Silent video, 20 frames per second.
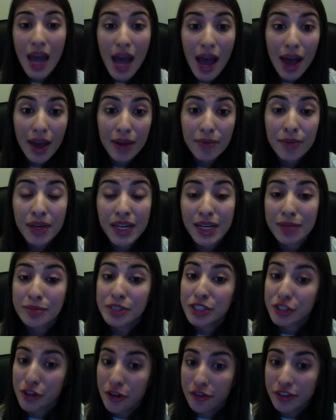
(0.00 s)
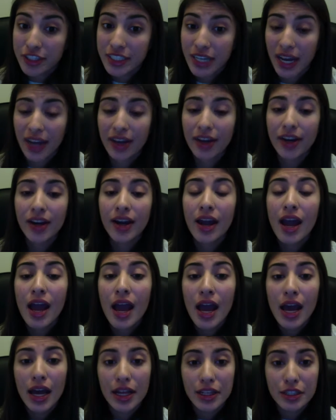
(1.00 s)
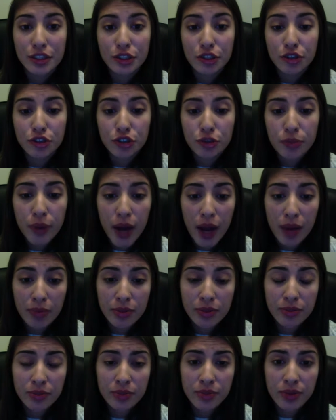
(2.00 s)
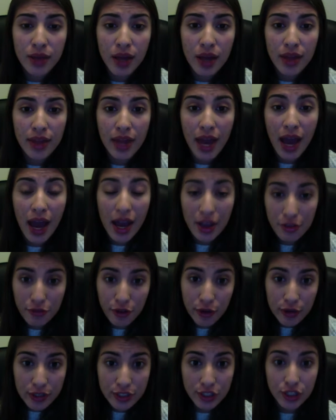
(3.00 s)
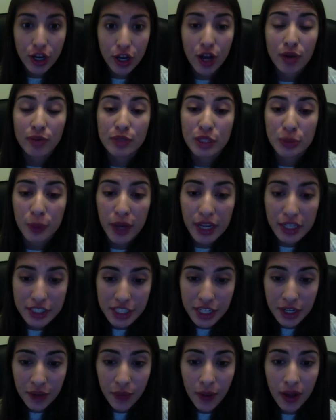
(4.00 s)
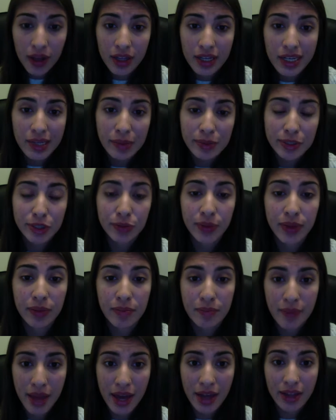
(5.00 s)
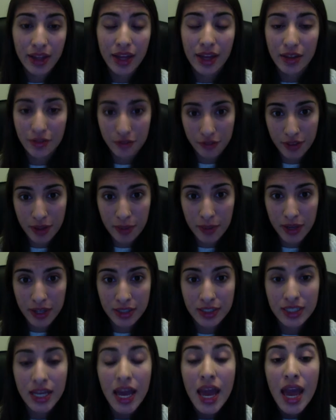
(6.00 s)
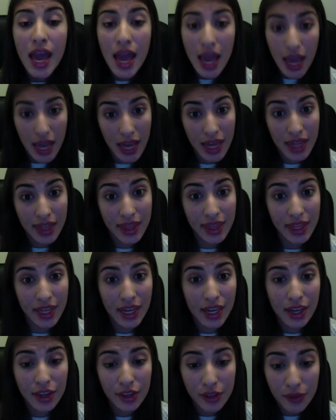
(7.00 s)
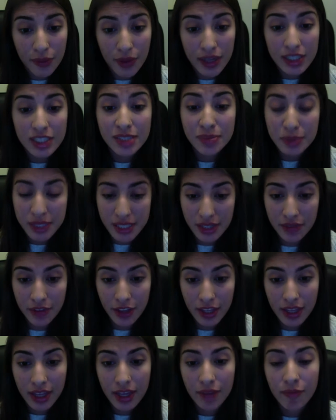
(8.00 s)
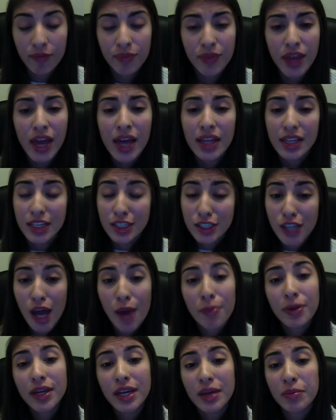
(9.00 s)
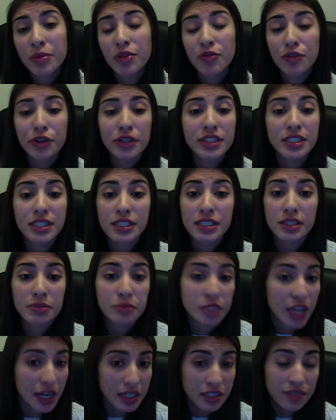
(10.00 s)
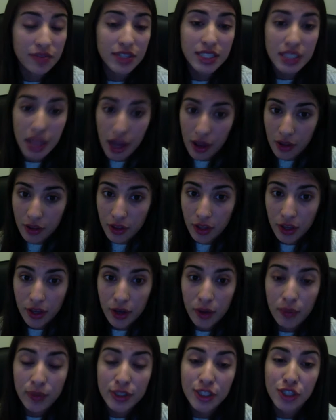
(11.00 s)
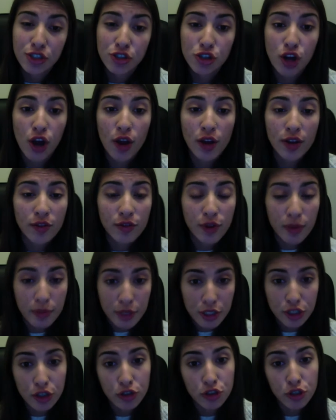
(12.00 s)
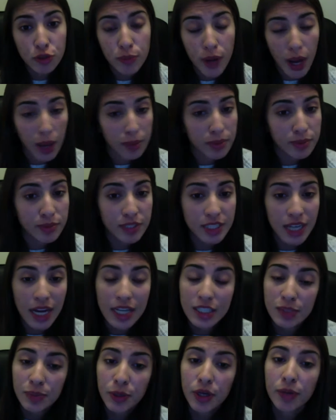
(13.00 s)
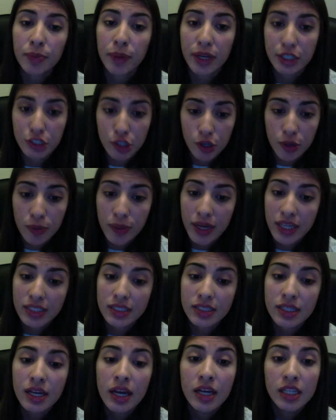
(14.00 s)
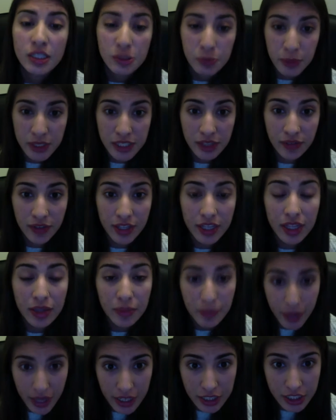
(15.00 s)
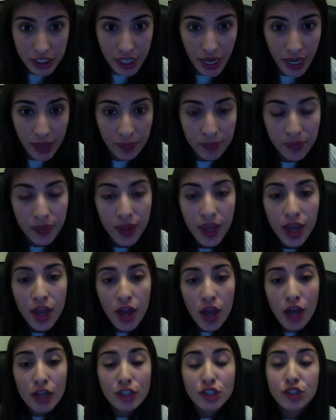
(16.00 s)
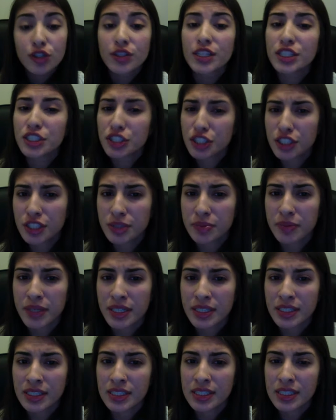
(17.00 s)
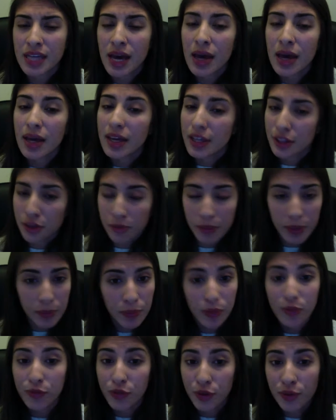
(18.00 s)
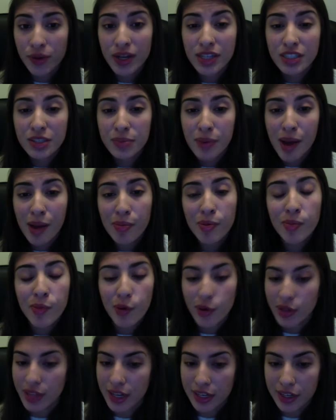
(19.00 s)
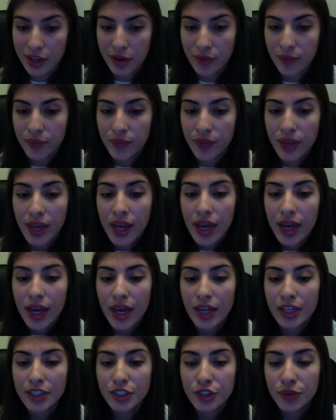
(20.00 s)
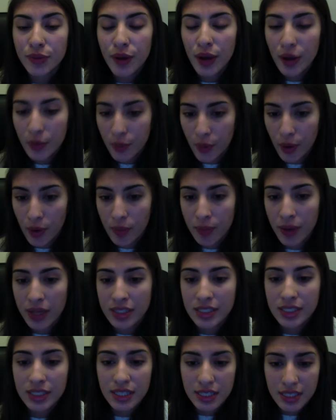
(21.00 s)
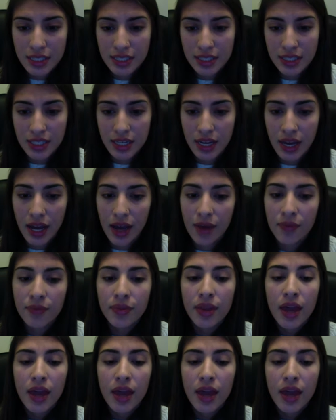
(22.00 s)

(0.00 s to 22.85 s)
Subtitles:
Hi, my name is Sophie Tiger, and the social problem that I focused on was wage inequality between male and females in the US specifically. This topic can be viewed as a subjectivist outlook, which is drawing from the Social Problems textbook by Gillett, specifically page 9. So this just means that either people view it as a problem or they don't. In a direct quote by Statistica,